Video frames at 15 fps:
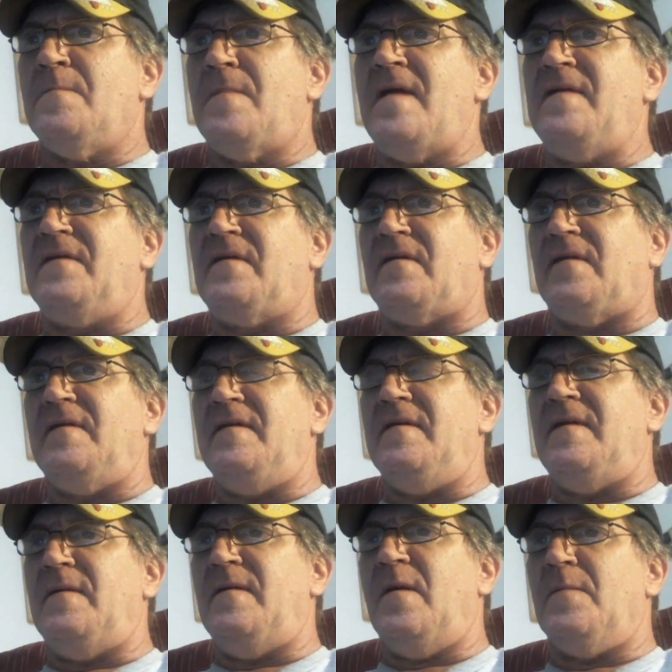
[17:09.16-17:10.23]
Basically,
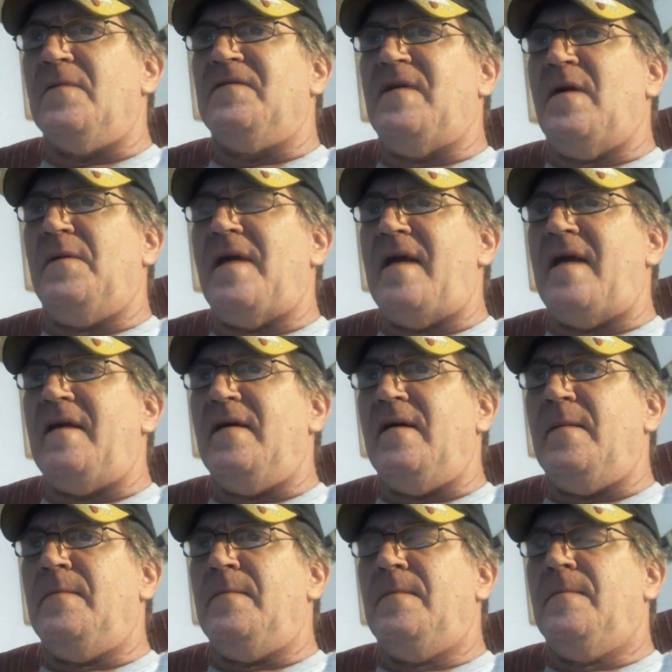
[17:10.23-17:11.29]
the numbers don't add
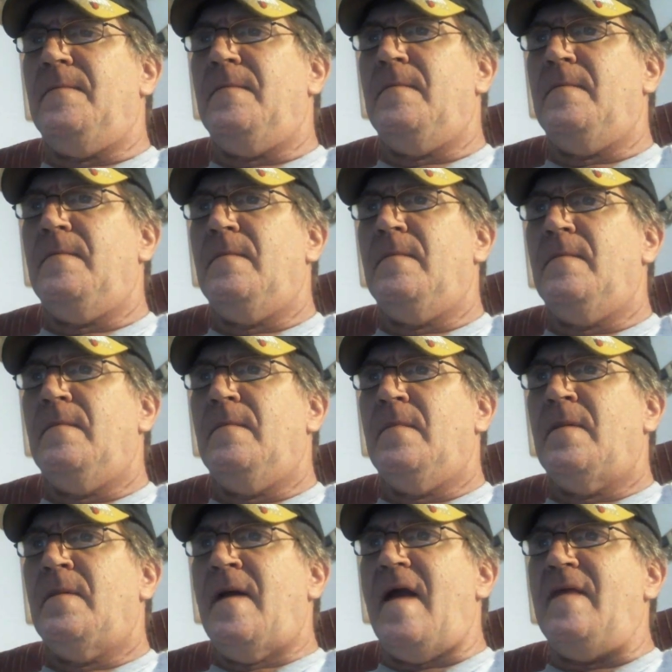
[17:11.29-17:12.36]
up.
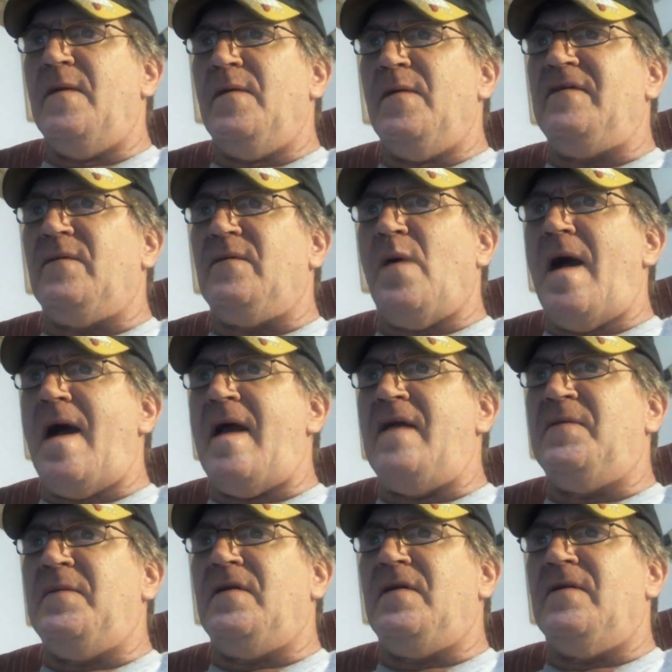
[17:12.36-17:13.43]
And the reason why
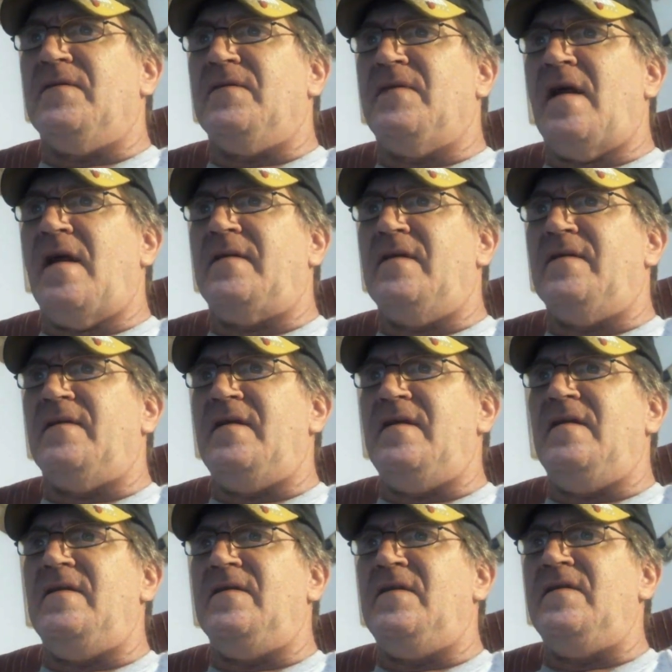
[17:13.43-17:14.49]
is because the fact is the
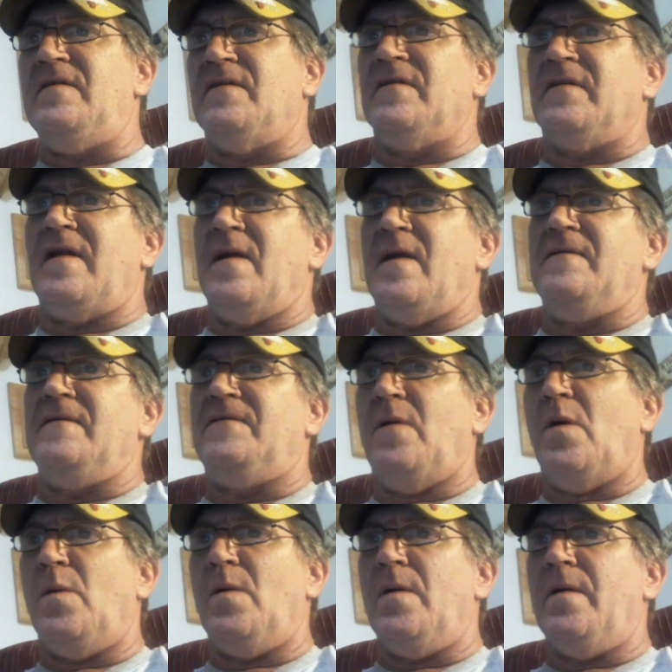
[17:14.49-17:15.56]
EDC doesn't carry
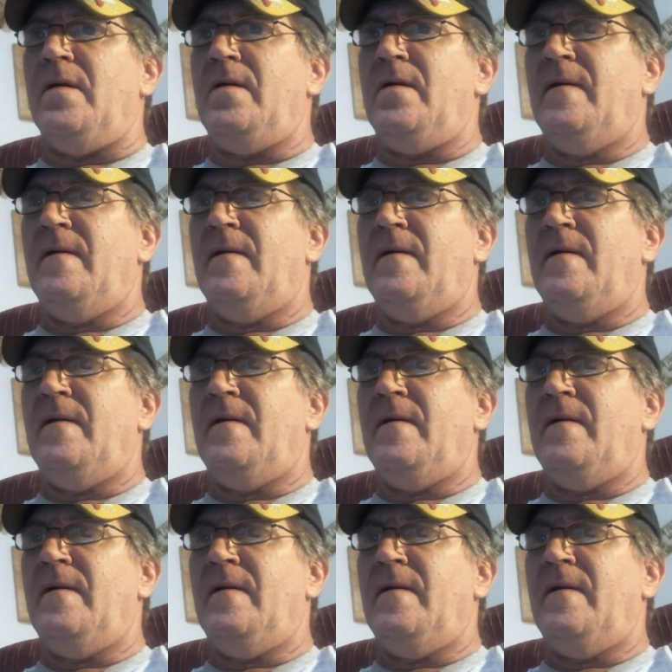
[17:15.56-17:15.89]
forward